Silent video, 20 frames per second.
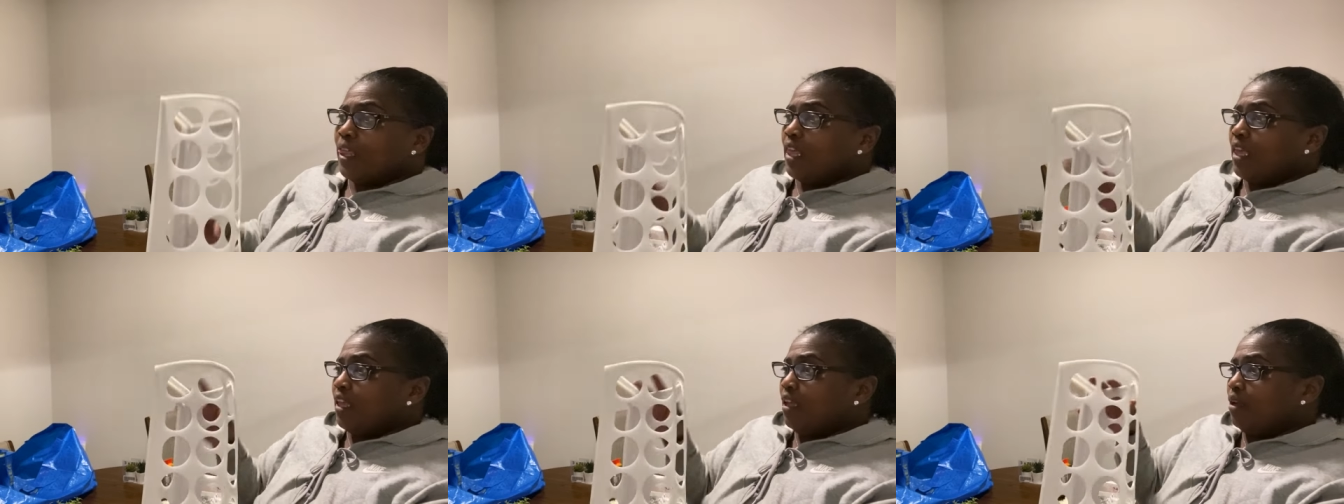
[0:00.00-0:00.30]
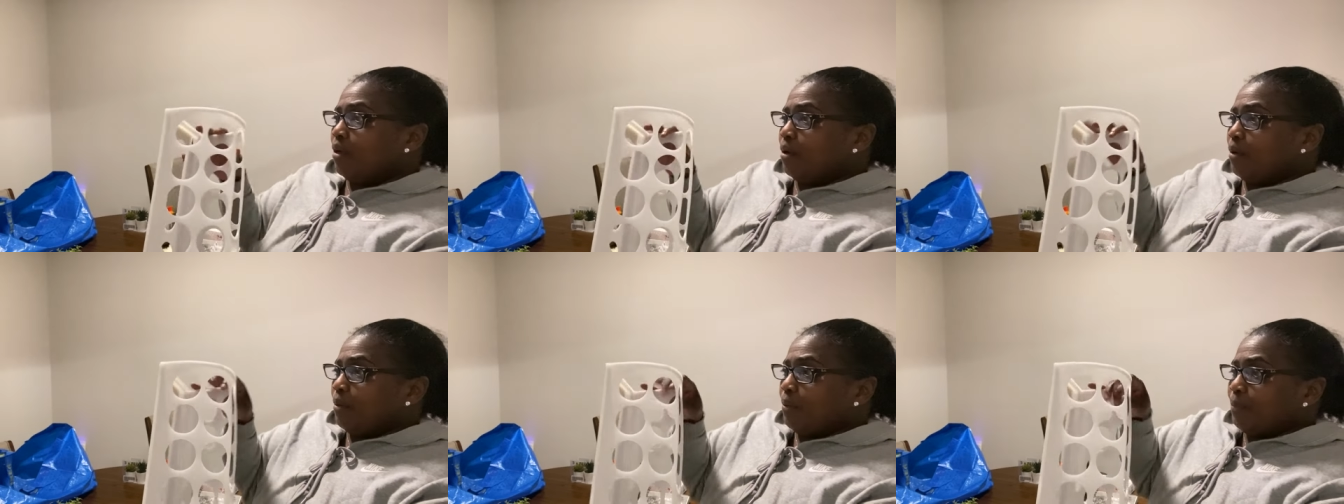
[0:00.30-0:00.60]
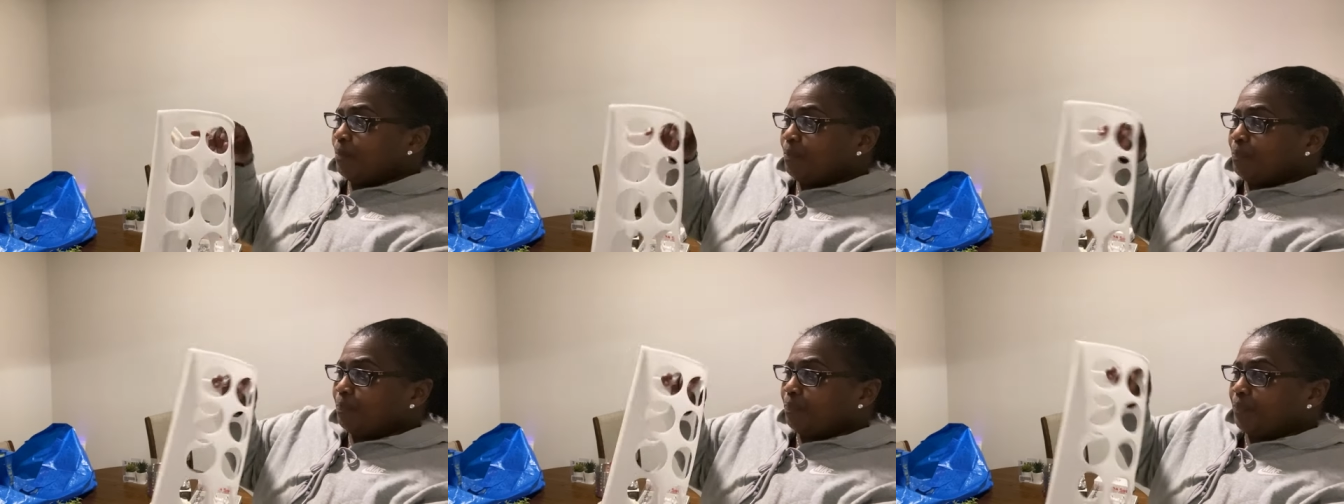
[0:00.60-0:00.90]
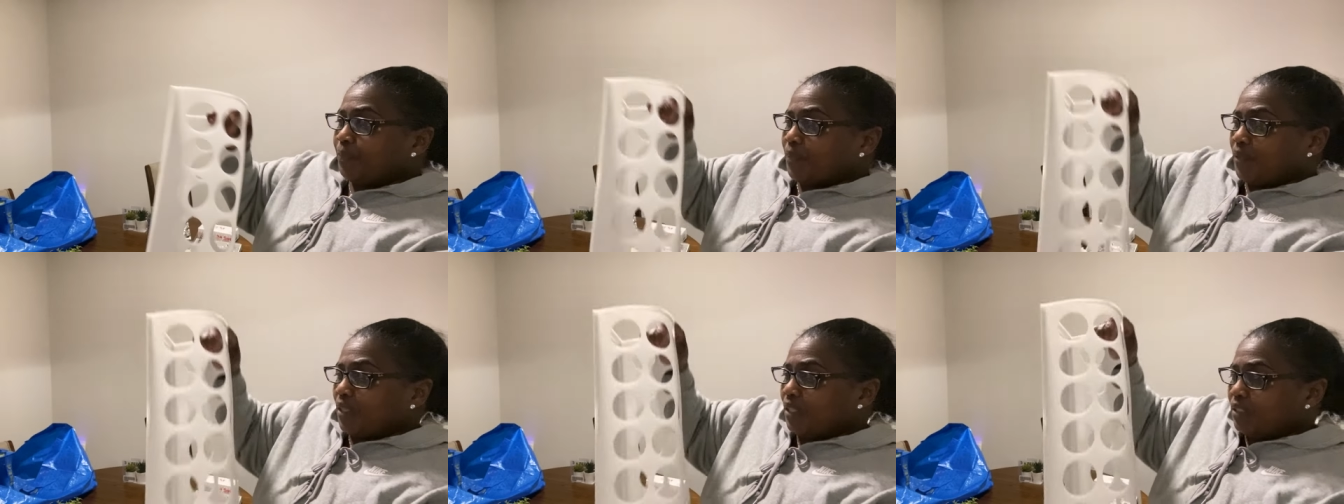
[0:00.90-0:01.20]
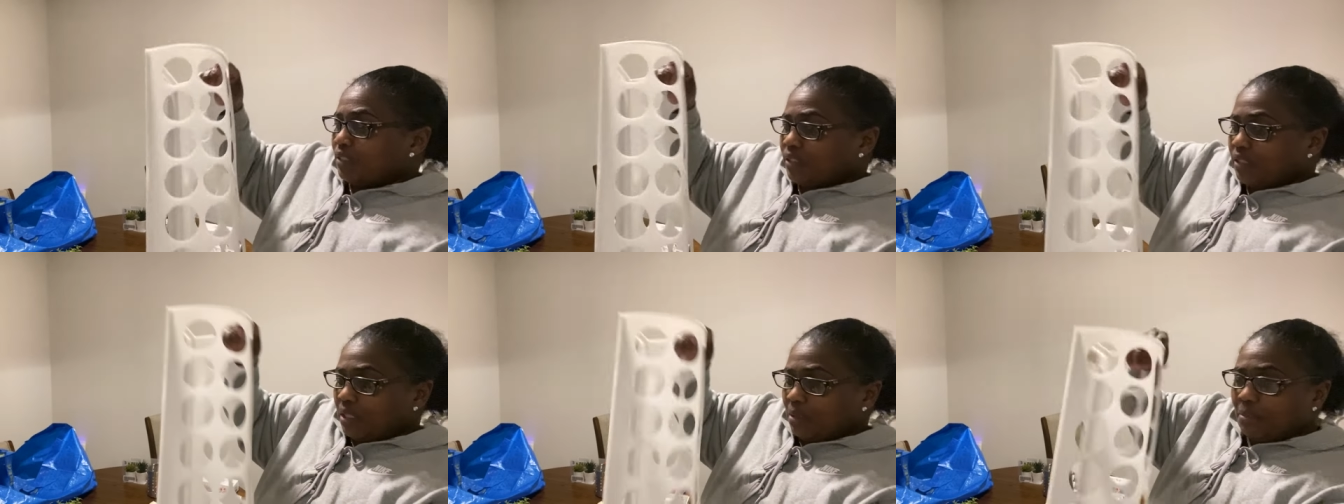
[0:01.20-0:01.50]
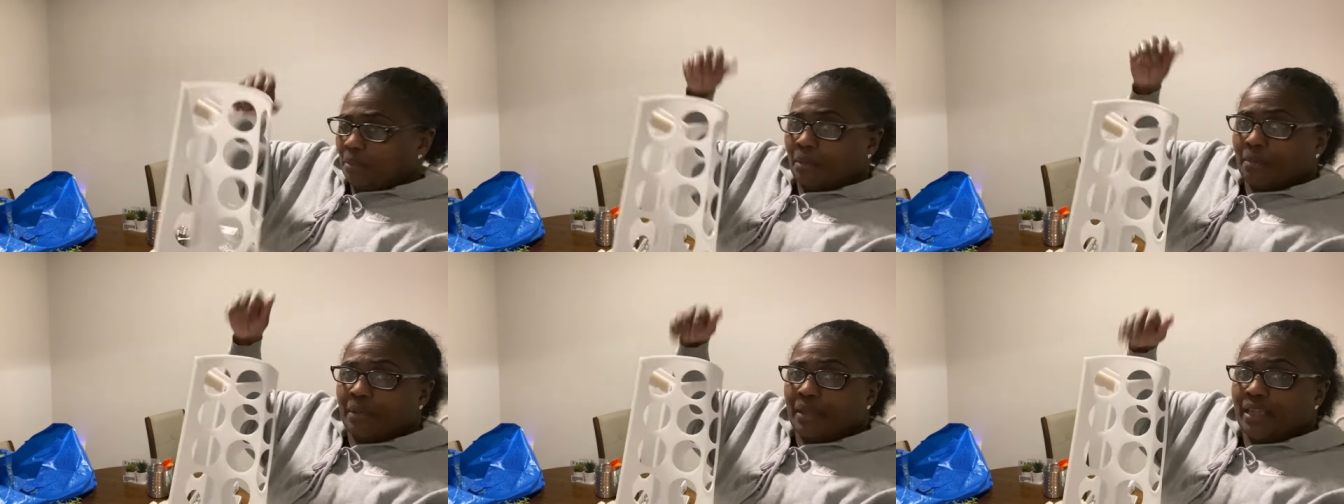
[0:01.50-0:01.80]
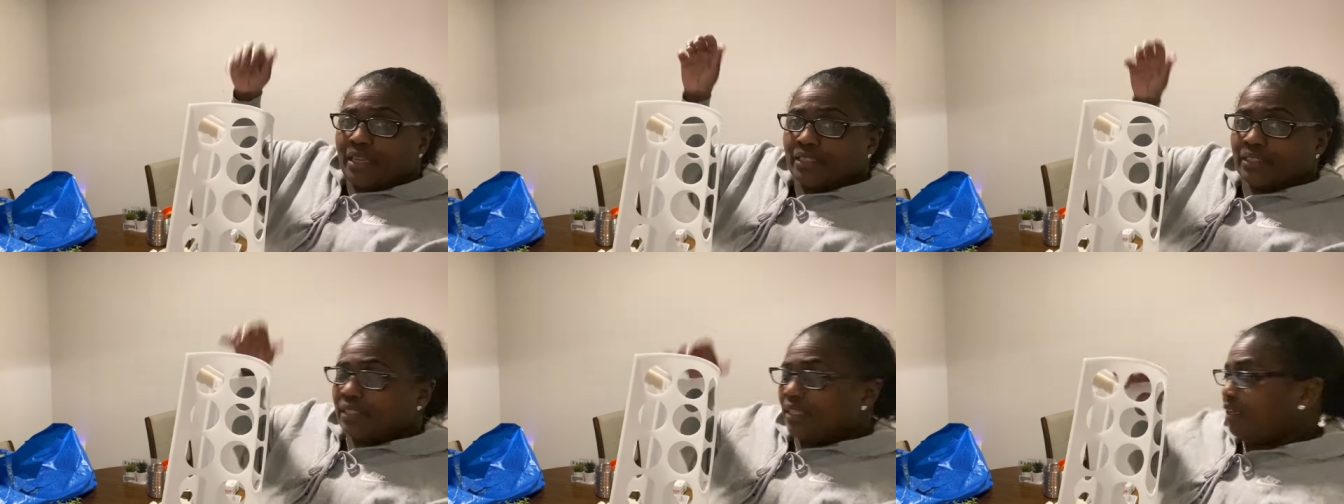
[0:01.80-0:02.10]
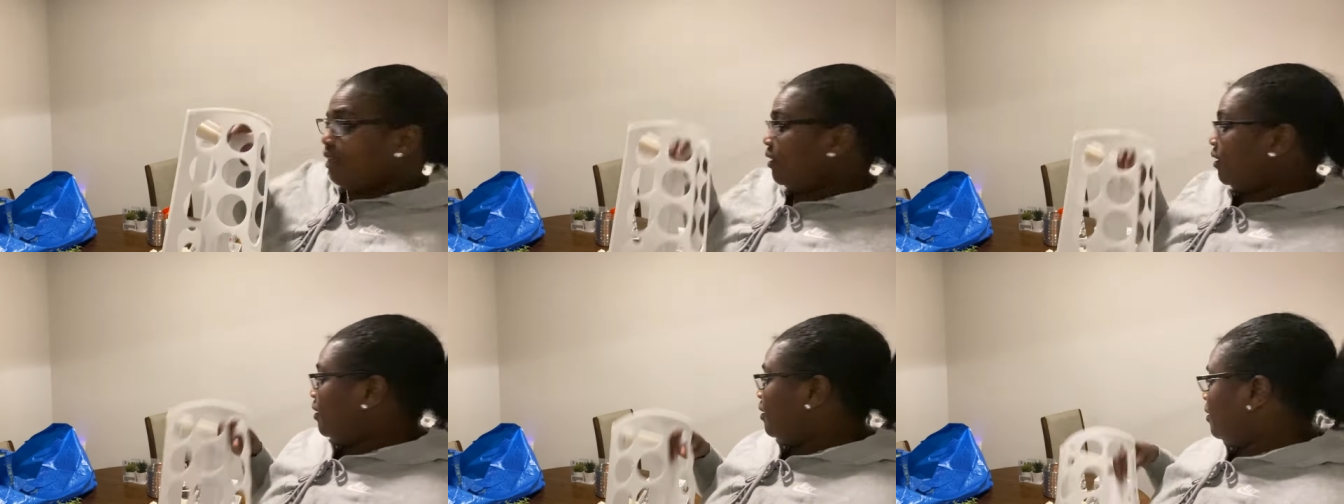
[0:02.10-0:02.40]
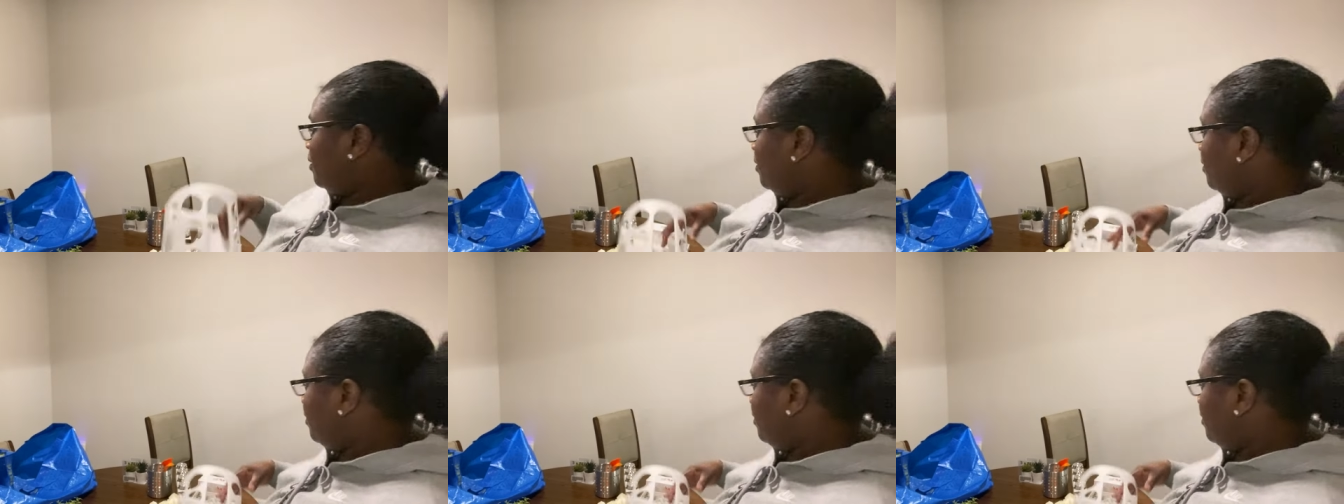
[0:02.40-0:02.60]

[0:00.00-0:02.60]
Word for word: um, and stick my bags down in there.